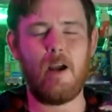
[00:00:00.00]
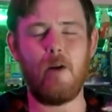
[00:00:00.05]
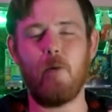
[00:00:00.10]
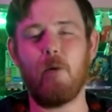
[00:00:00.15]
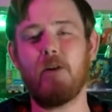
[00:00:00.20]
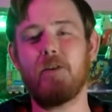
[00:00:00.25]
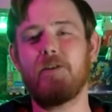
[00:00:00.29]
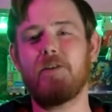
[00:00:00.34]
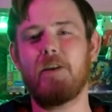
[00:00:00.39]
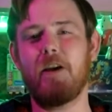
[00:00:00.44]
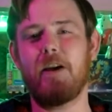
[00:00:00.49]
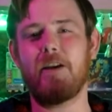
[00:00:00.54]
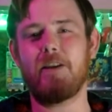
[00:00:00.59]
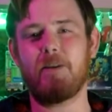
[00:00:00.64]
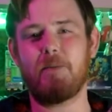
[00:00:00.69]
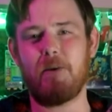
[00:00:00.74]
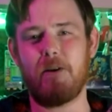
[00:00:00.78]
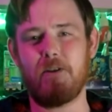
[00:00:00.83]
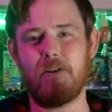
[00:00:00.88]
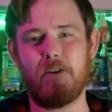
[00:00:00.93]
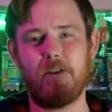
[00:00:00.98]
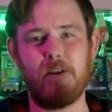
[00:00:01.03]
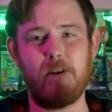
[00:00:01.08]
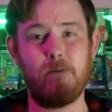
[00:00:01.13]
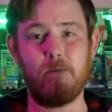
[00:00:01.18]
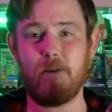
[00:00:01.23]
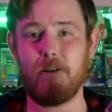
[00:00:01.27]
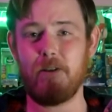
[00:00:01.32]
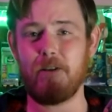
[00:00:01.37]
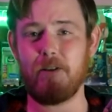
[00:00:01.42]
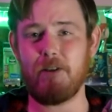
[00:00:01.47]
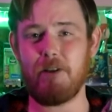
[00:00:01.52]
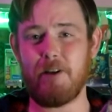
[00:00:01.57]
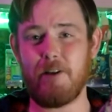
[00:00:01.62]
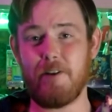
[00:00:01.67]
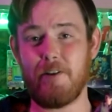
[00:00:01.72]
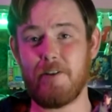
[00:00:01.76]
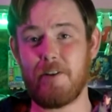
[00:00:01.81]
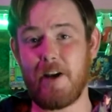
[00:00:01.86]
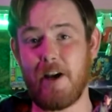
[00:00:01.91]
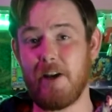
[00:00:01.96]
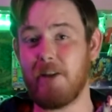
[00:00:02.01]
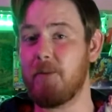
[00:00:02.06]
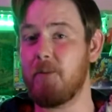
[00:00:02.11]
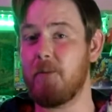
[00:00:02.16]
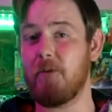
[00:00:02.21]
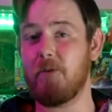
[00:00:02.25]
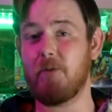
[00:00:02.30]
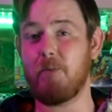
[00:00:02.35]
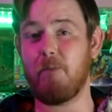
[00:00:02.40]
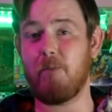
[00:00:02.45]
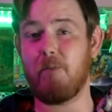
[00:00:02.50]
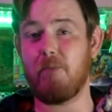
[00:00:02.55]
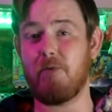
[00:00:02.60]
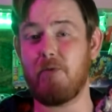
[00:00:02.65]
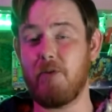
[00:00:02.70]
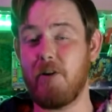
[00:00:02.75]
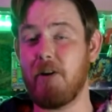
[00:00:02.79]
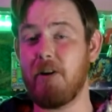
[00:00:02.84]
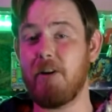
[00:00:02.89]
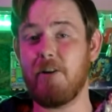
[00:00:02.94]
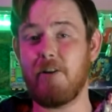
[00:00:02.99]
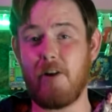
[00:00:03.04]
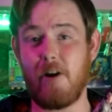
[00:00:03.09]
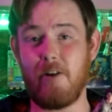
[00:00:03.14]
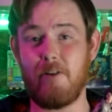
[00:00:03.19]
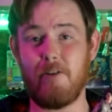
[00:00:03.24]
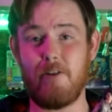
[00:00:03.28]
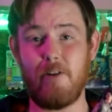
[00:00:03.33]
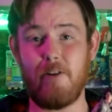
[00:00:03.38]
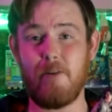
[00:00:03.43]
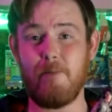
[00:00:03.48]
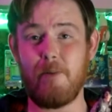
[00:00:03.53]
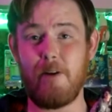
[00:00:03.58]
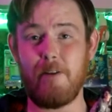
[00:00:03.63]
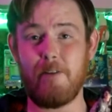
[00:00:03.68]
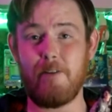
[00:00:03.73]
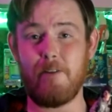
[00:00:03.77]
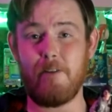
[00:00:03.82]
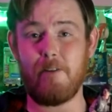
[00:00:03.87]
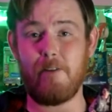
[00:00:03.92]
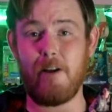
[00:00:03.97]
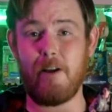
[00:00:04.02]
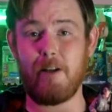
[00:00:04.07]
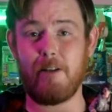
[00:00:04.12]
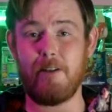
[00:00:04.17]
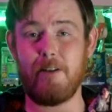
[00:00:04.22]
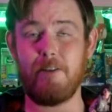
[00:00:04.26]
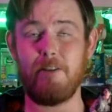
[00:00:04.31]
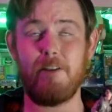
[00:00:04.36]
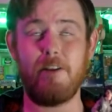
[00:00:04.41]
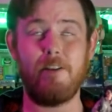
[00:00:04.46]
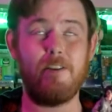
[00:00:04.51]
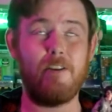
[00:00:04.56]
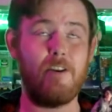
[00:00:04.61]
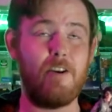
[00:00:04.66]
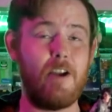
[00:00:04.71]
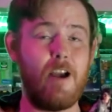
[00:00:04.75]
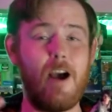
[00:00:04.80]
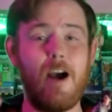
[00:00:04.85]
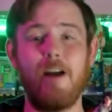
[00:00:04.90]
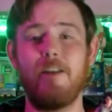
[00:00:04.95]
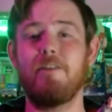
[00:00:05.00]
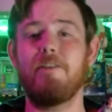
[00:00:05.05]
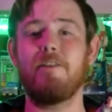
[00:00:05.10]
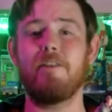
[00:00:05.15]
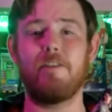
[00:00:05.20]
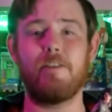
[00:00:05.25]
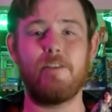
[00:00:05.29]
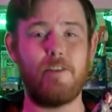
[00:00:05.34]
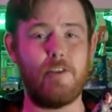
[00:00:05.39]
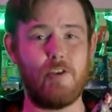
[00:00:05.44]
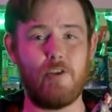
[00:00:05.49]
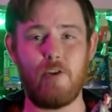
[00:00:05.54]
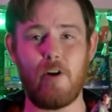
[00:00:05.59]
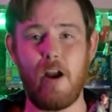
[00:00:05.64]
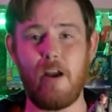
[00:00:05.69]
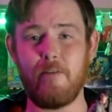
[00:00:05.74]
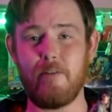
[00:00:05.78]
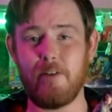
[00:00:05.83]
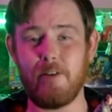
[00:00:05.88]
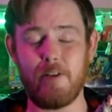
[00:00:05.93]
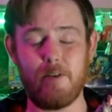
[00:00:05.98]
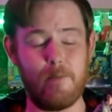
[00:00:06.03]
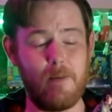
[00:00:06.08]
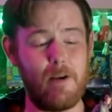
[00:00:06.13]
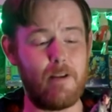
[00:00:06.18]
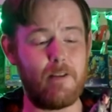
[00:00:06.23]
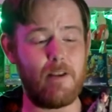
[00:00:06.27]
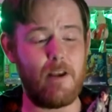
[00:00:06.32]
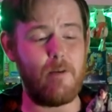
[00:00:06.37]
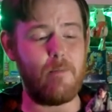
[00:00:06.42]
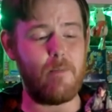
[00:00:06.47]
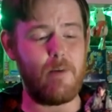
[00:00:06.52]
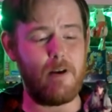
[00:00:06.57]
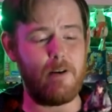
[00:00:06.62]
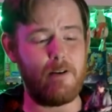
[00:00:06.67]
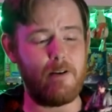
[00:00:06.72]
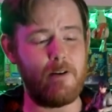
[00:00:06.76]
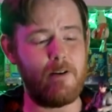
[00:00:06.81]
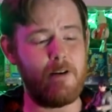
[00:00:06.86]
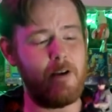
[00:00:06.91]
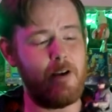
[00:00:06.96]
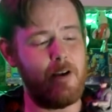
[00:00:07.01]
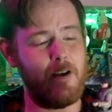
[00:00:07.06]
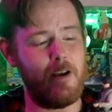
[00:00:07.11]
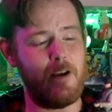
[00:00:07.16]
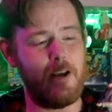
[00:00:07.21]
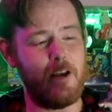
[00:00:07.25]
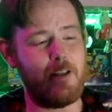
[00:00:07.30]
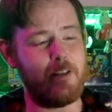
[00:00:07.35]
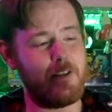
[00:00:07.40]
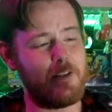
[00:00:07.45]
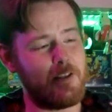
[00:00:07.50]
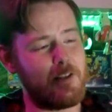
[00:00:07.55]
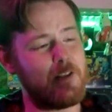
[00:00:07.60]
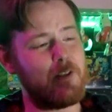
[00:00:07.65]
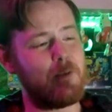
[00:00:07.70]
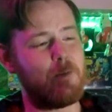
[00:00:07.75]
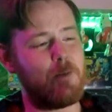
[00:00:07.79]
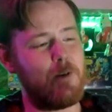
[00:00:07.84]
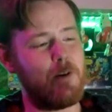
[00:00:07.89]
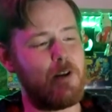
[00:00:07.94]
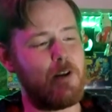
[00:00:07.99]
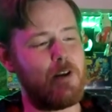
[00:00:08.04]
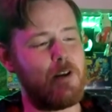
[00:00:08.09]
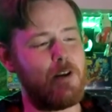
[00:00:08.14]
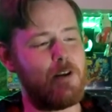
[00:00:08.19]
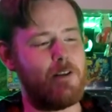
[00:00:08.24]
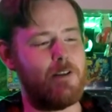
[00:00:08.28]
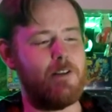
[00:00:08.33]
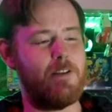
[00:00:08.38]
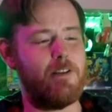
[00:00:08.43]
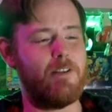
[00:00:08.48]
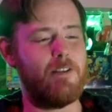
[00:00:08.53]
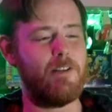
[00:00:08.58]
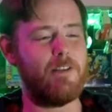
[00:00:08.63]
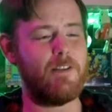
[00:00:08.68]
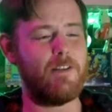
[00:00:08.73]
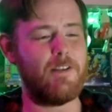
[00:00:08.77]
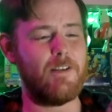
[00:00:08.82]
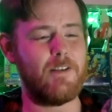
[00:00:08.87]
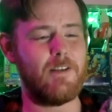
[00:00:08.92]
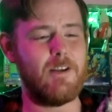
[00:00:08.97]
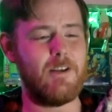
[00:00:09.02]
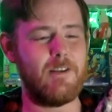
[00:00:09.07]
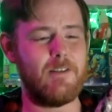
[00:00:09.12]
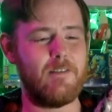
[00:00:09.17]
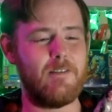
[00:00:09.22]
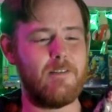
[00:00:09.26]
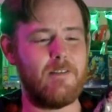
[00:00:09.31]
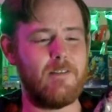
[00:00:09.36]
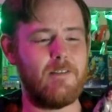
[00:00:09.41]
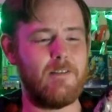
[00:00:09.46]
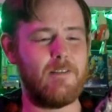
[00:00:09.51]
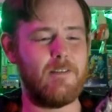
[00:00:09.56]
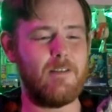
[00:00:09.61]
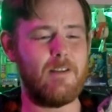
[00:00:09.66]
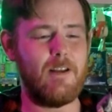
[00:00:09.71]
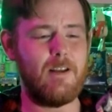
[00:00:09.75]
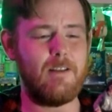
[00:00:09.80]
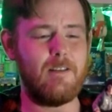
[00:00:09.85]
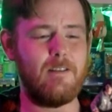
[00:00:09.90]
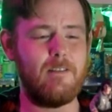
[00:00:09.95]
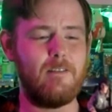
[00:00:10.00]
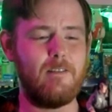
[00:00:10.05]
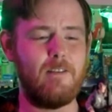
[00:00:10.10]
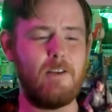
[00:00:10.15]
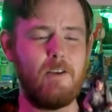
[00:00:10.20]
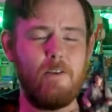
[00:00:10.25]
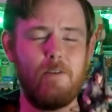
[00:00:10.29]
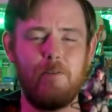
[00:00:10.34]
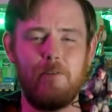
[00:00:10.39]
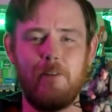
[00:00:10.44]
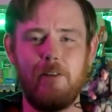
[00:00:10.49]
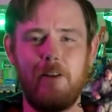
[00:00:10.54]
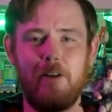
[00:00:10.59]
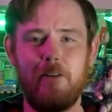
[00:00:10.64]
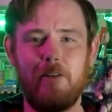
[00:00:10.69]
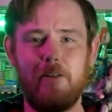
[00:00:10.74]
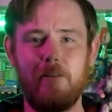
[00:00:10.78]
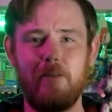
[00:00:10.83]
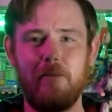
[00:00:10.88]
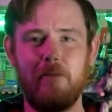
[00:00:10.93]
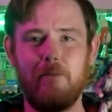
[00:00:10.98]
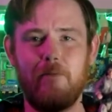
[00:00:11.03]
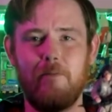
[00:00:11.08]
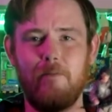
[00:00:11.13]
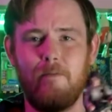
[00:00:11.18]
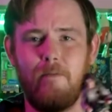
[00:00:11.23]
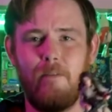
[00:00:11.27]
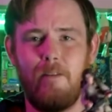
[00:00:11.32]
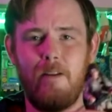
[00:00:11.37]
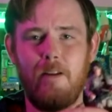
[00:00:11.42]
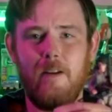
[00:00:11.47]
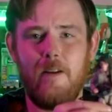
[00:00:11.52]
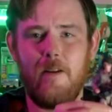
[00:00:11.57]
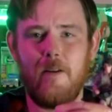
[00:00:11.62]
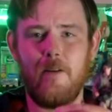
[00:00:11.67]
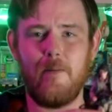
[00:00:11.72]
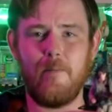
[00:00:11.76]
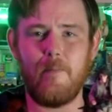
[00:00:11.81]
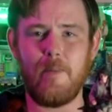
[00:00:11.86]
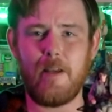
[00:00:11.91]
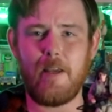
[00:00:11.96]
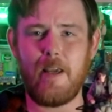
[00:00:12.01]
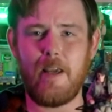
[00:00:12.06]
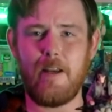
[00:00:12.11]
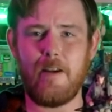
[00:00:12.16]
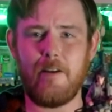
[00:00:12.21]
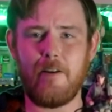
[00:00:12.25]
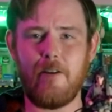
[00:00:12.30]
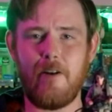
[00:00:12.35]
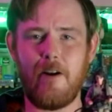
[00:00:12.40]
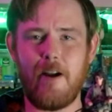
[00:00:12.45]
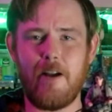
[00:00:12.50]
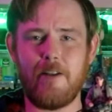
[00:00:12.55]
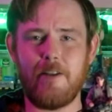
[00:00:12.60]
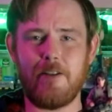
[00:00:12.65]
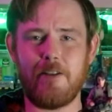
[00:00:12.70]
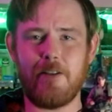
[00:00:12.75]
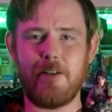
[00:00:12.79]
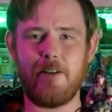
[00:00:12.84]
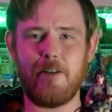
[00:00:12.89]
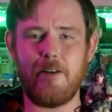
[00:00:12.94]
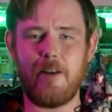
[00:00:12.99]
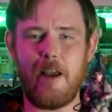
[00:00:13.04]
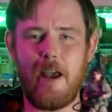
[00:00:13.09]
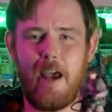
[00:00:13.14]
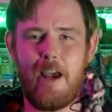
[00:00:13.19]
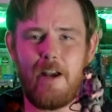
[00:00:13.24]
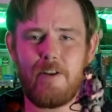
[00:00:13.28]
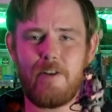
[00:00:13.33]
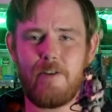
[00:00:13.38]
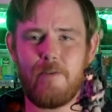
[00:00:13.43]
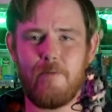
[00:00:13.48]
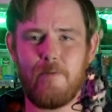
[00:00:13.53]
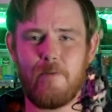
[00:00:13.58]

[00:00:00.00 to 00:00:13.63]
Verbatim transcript: I will say, especially in recent years, Hasbro is pretty darn good about their likeness, and they're constantly striving to make that better, and this is pretty good. This is a, a cute little McKenna Grace action